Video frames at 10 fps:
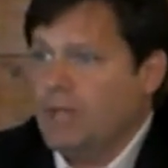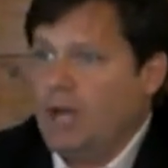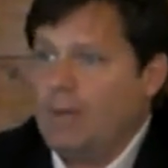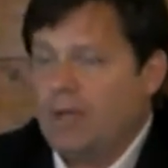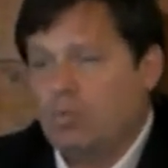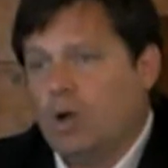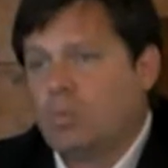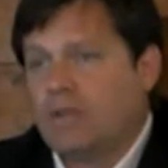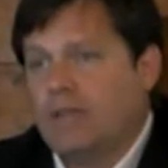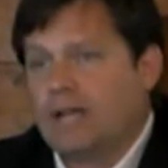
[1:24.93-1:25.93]
and one
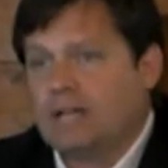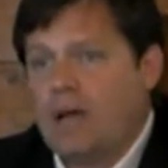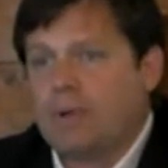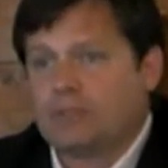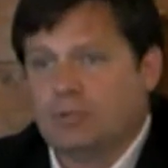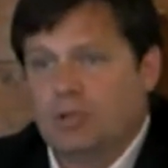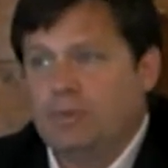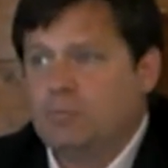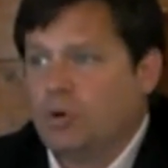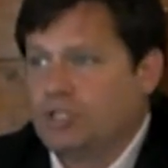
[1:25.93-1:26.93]
where the economics are a little
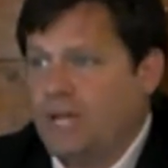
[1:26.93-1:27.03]
bit more